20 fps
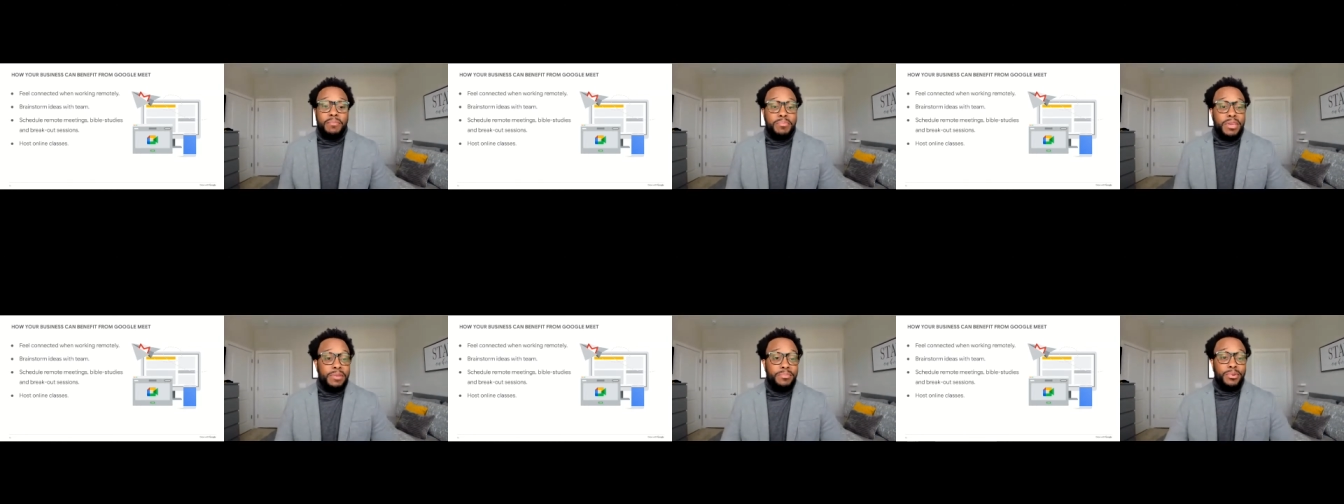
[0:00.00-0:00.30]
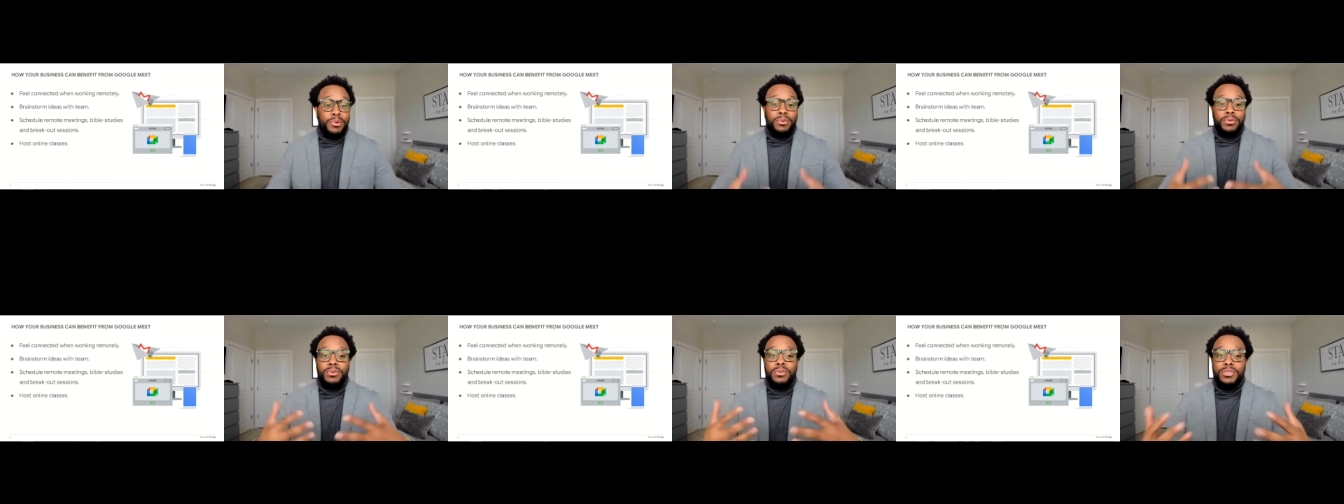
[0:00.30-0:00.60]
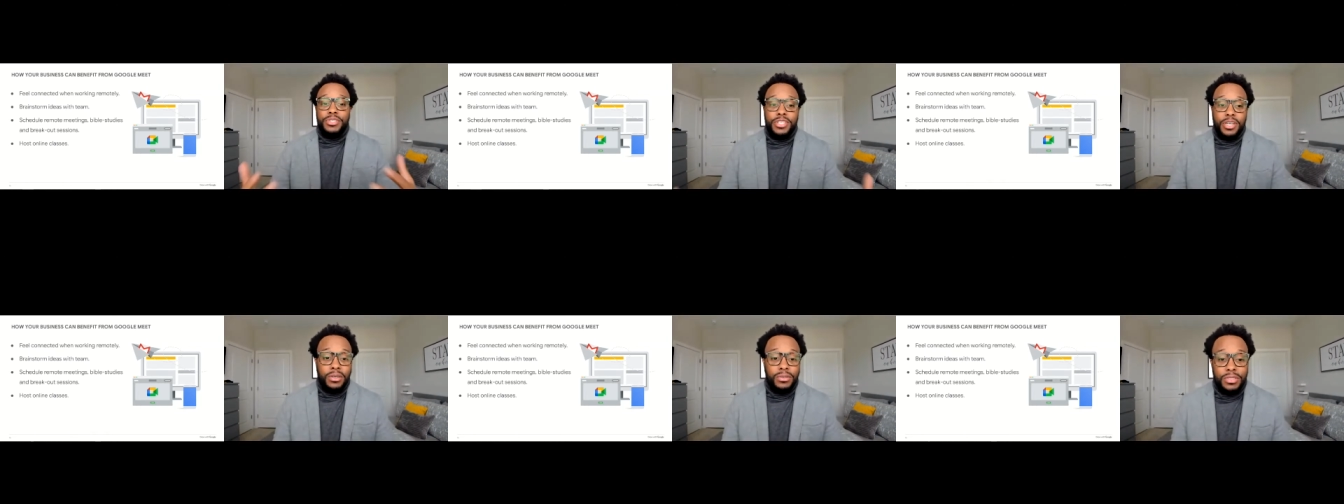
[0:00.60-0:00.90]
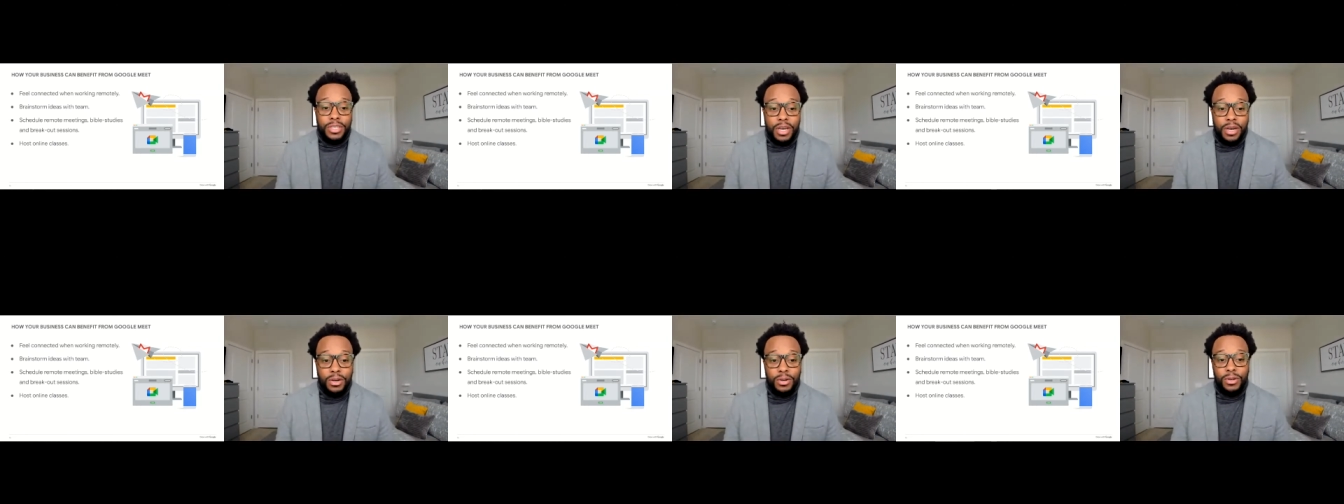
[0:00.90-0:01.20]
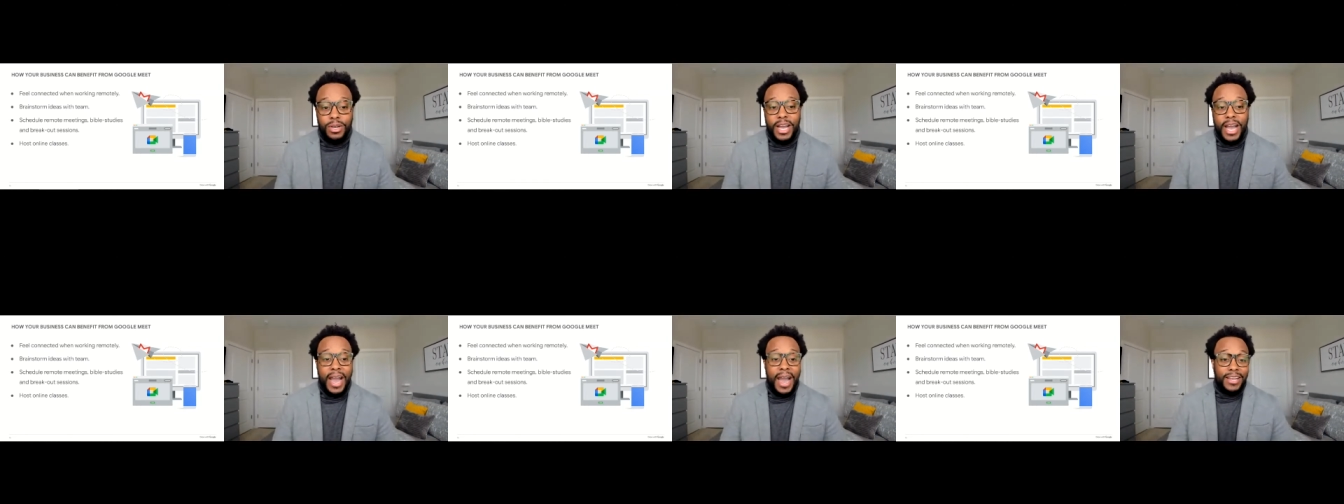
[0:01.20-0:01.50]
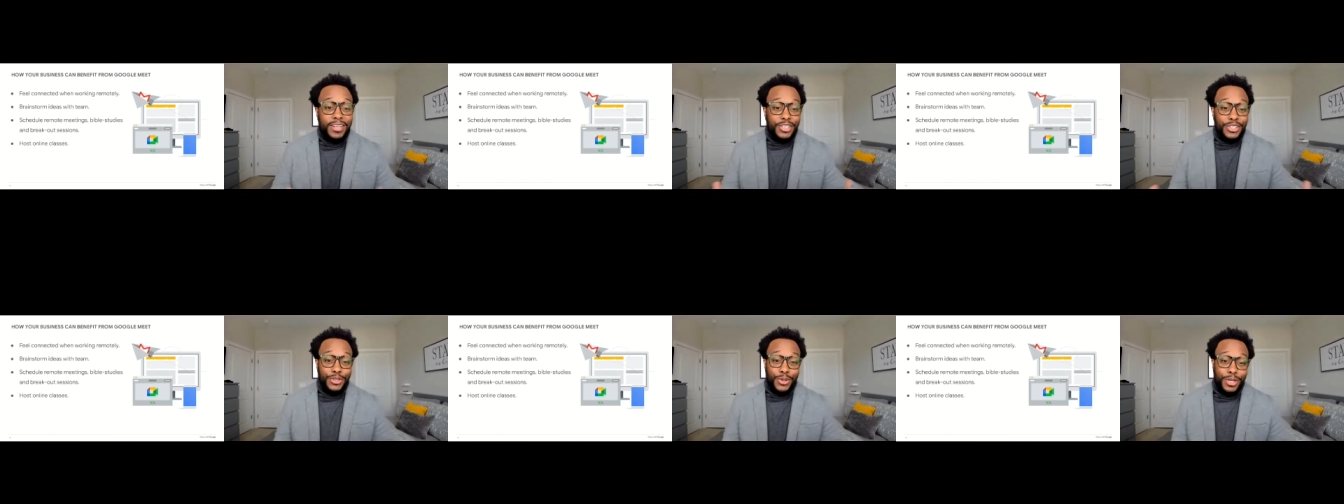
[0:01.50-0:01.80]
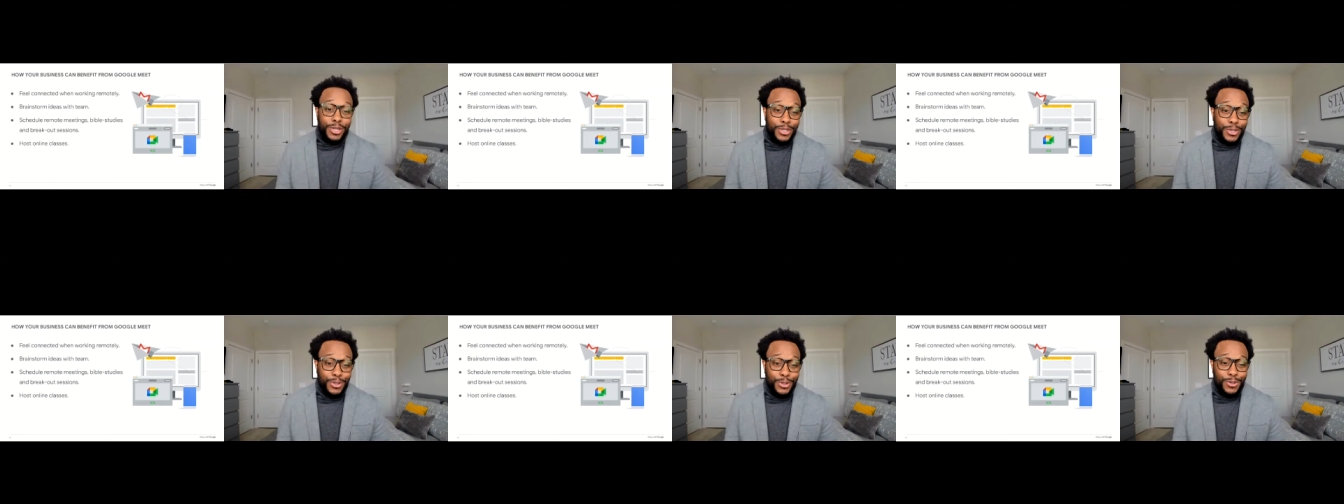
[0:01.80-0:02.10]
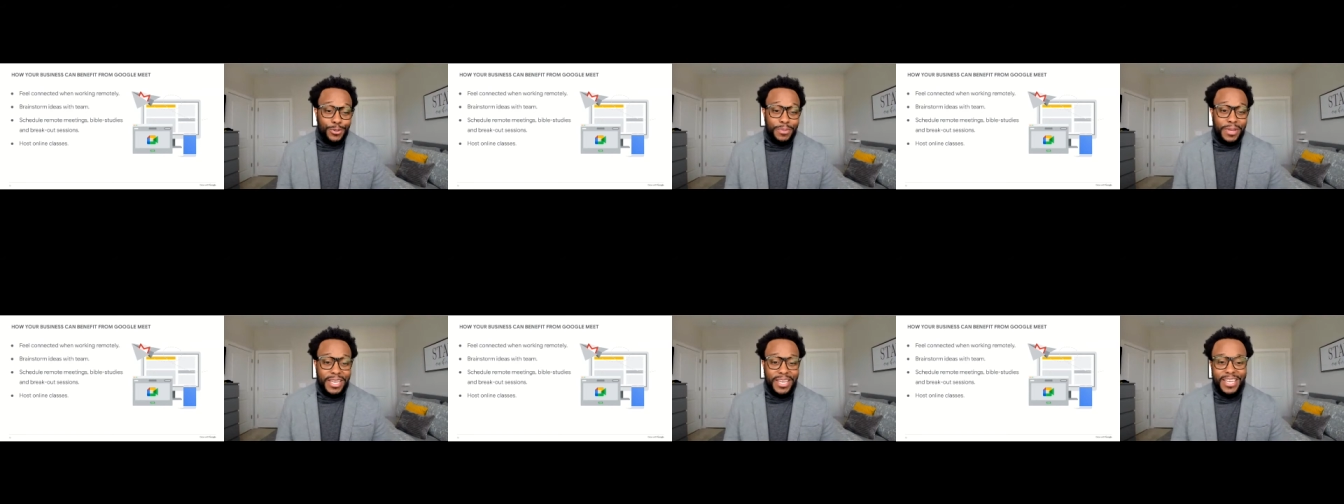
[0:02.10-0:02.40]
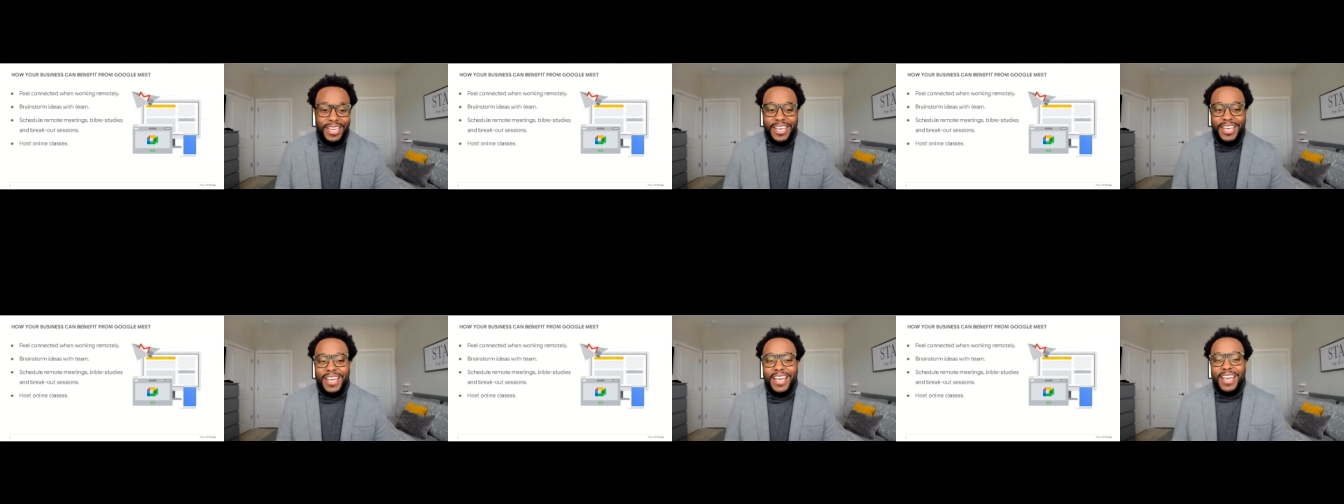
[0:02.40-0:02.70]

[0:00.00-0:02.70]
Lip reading: people don't know how to join a Google Meet